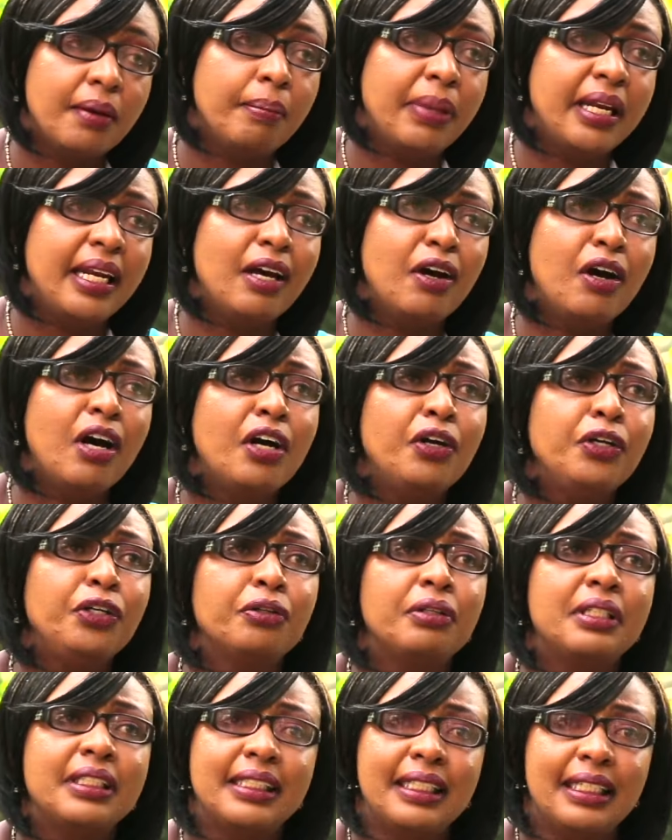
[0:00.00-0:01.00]
But now how
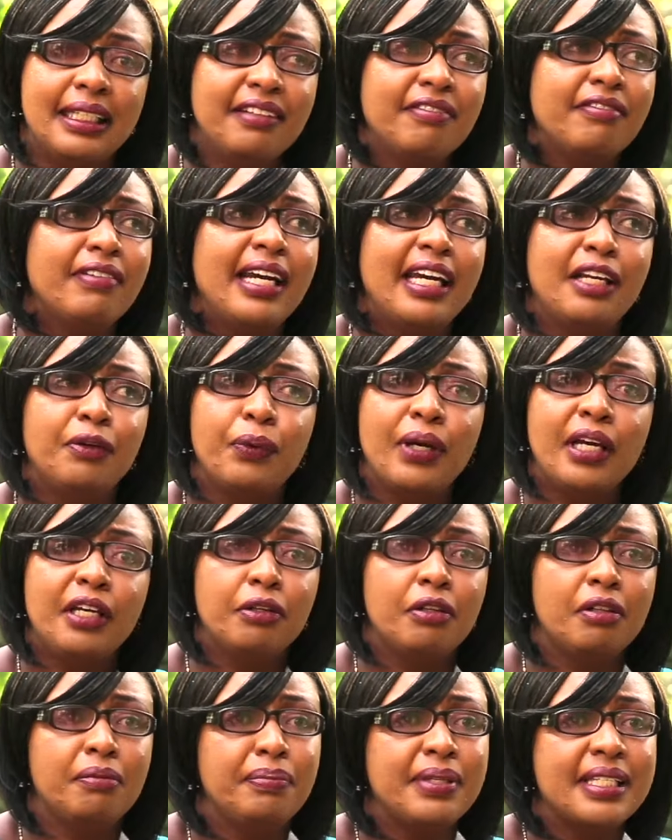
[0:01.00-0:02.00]
you'll deliver and where
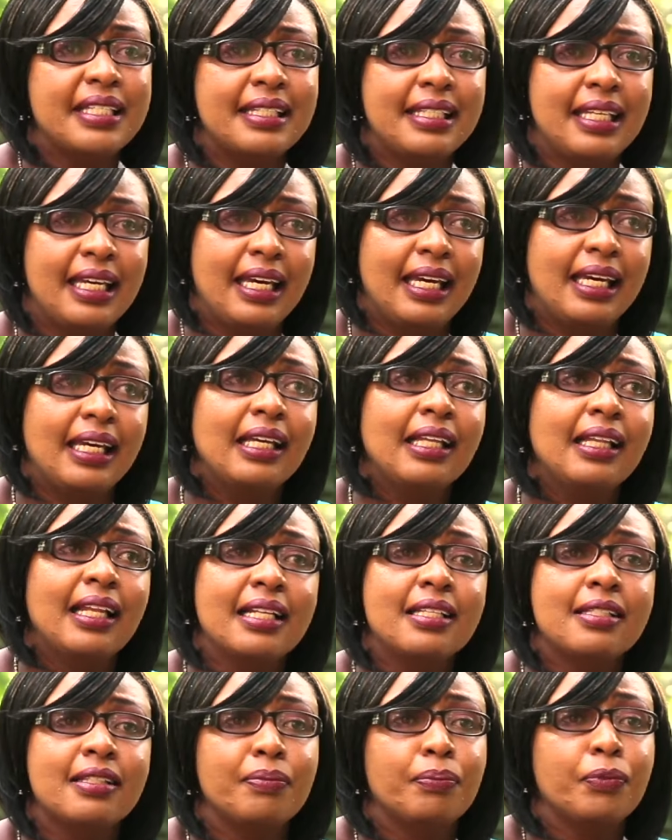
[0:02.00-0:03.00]
you'll be staying,
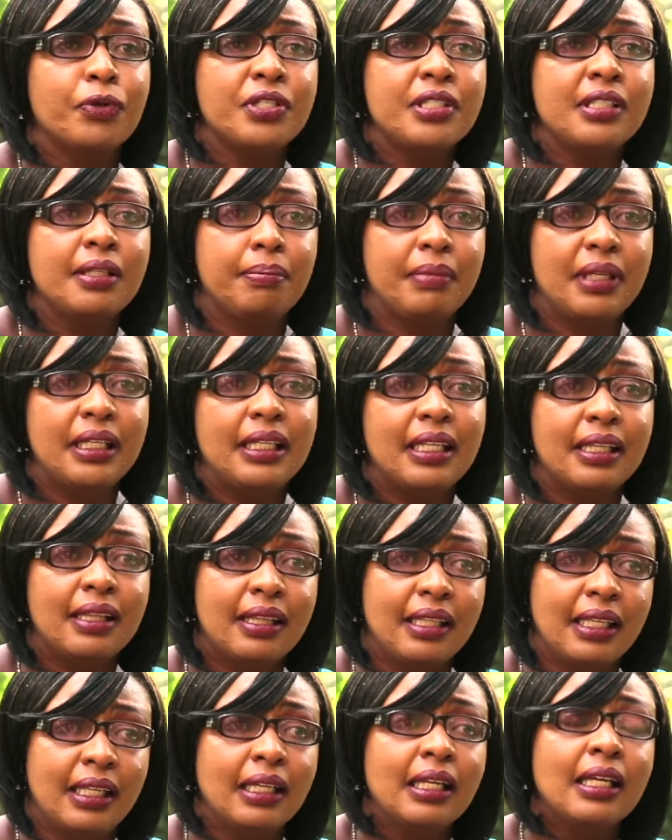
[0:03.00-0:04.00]
that's the most immediate
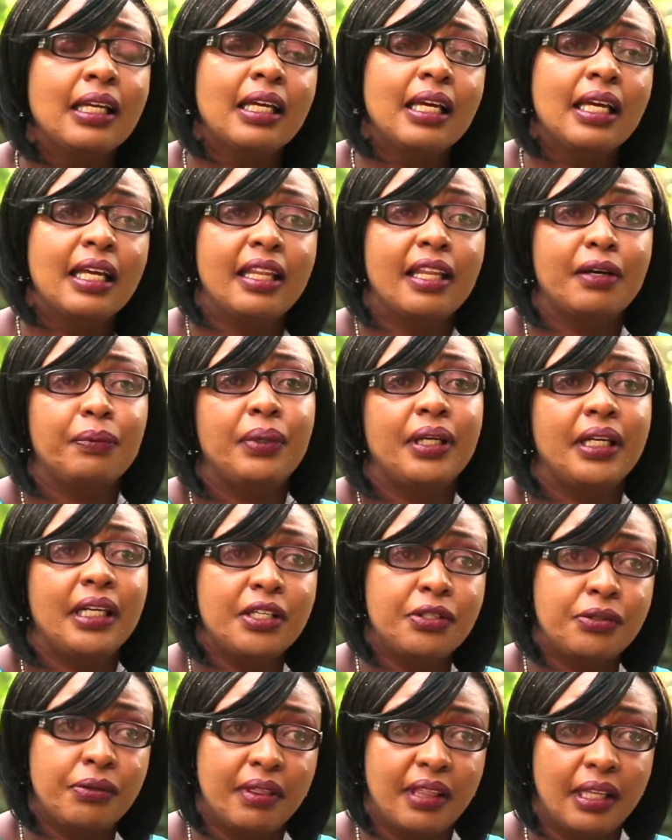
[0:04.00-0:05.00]
thing that we
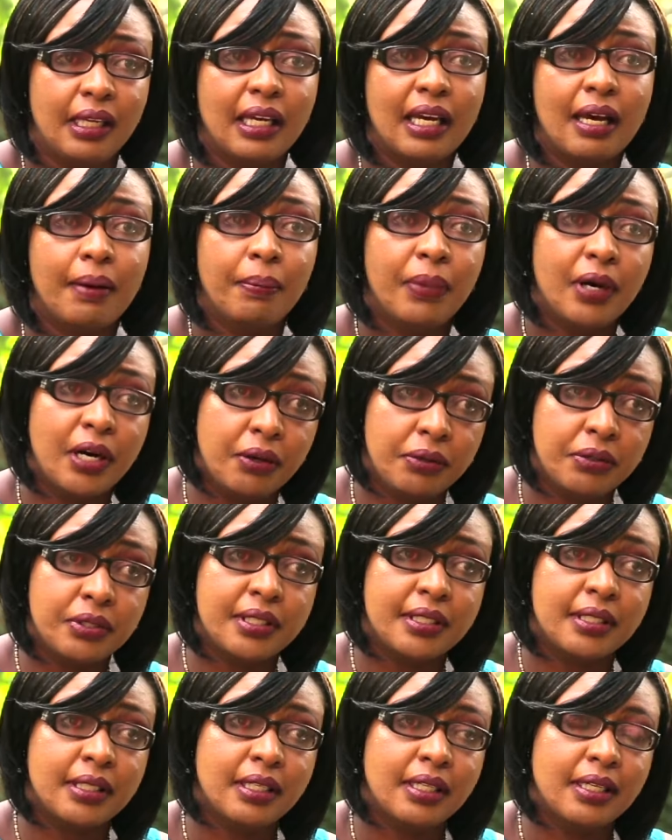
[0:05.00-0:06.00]
need to think about.